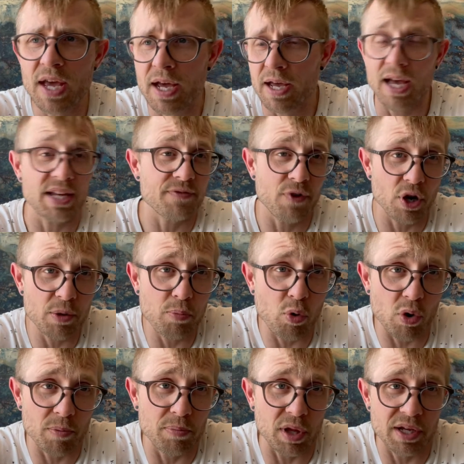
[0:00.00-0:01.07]
It has very
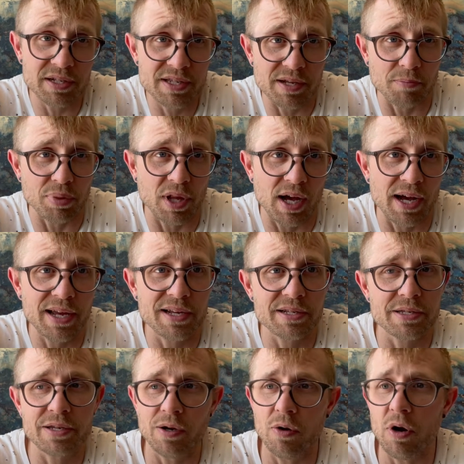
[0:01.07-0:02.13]
poor blood supply, and
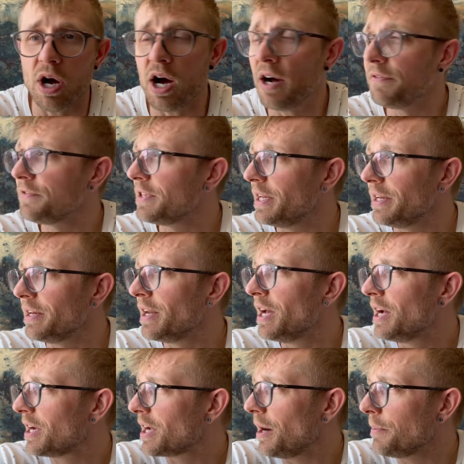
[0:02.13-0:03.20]
so often
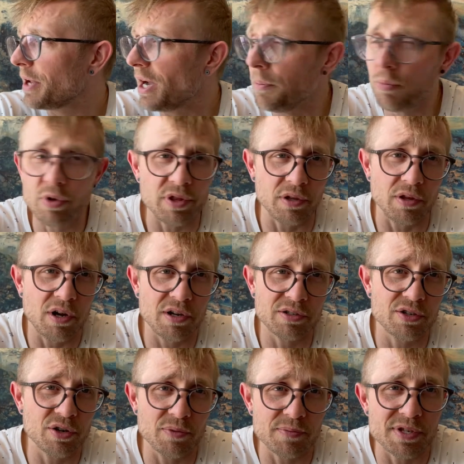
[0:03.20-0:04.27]
coming up with a
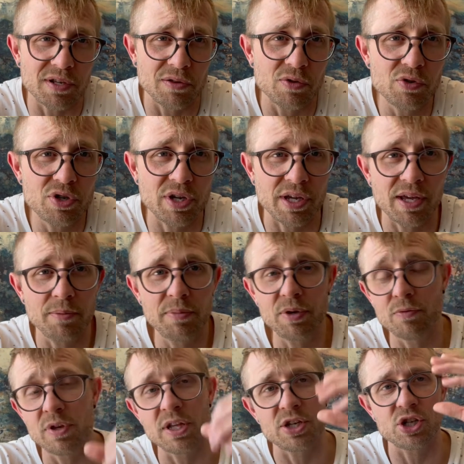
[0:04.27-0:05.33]
long-term solution can be
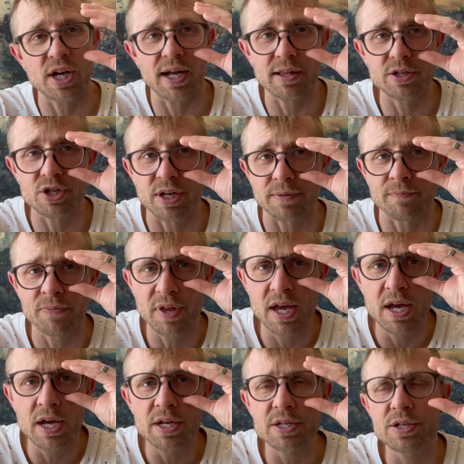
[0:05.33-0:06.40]
really challenging.
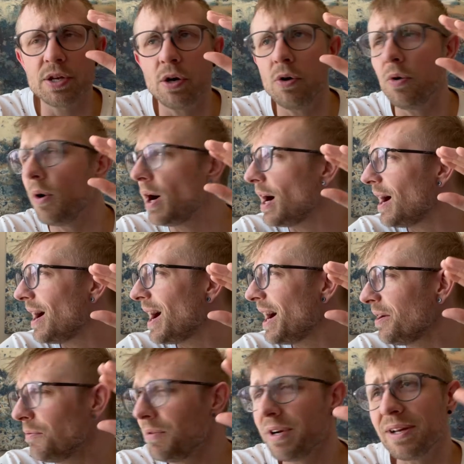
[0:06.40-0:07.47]
So I
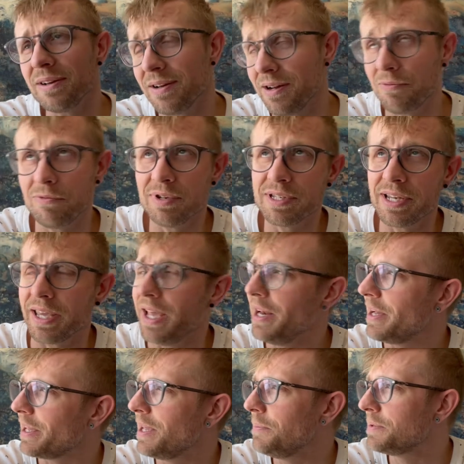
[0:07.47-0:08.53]
don't want to, once again,
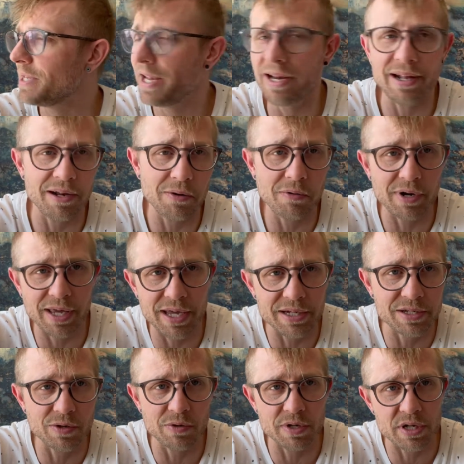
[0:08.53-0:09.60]
I keep saying I don't want to get
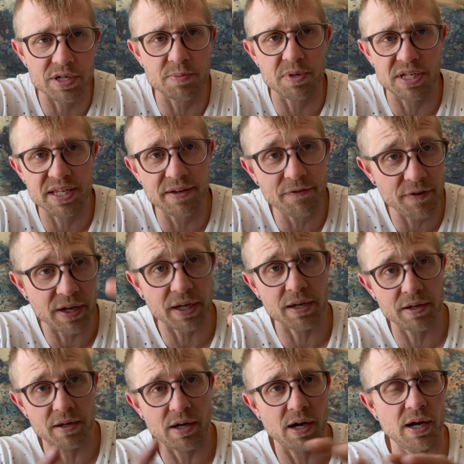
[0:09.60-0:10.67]
too into
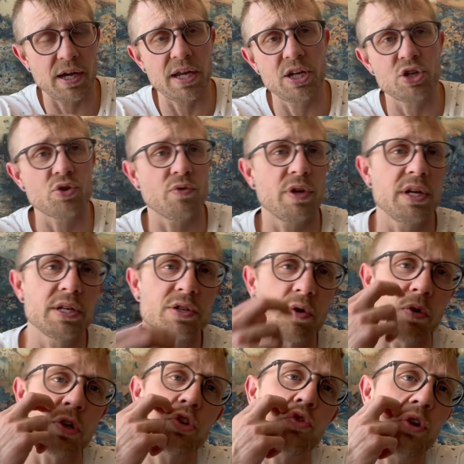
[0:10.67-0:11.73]
specific injuries
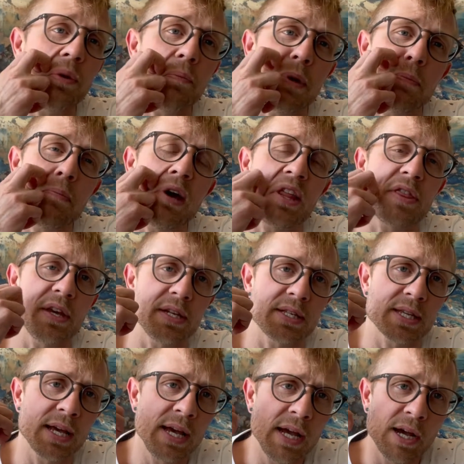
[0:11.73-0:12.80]
or treatment methods,
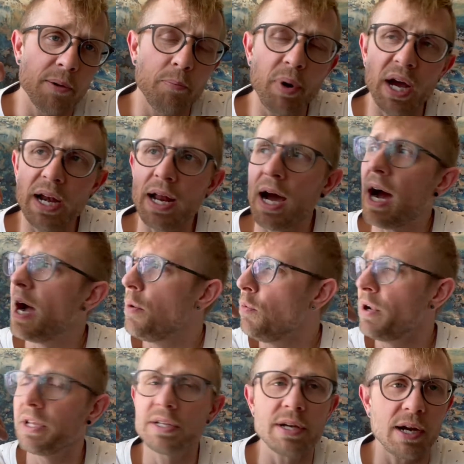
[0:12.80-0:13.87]
but I
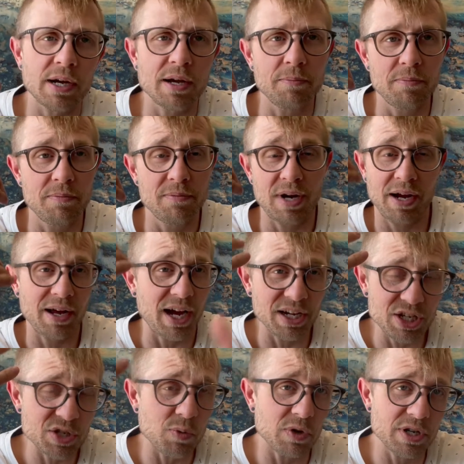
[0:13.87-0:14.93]
want to talk, I
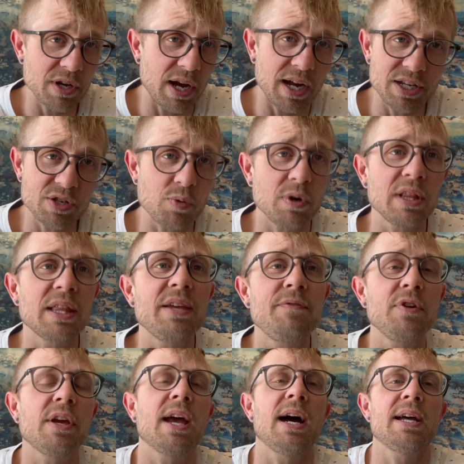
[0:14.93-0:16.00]
just want to leave
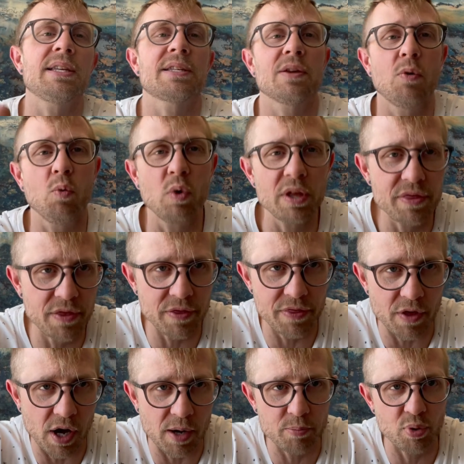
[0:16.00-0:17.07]
you guys with the
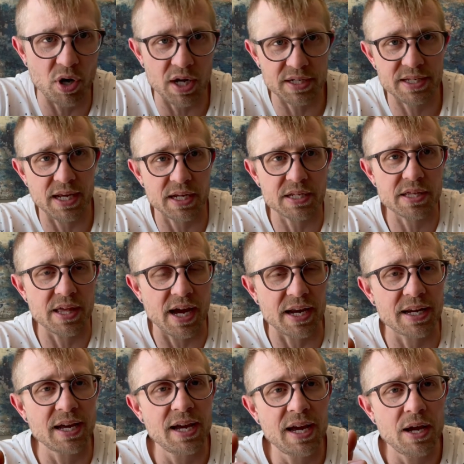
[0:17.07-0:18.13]
thought process
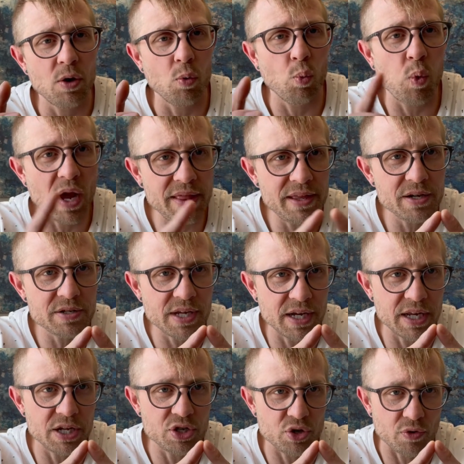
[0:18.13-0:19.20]
that when there's an
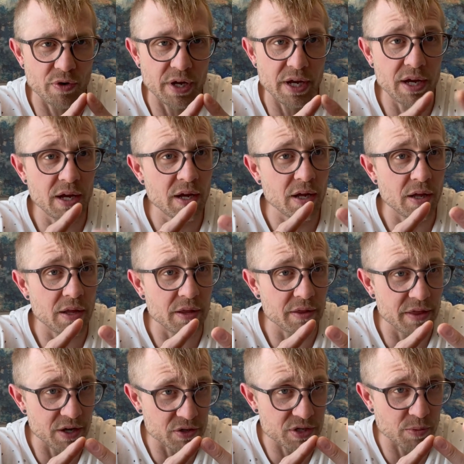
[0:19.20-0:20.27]
injury,
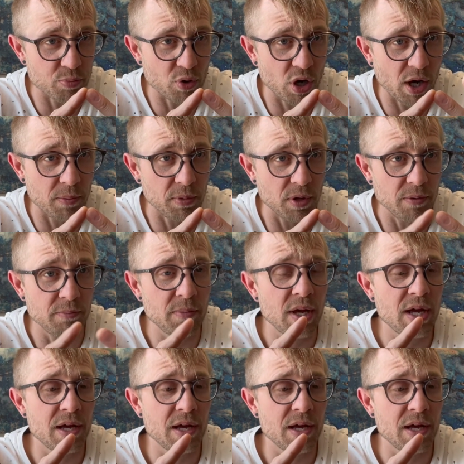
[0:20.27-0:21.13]
there's a problem.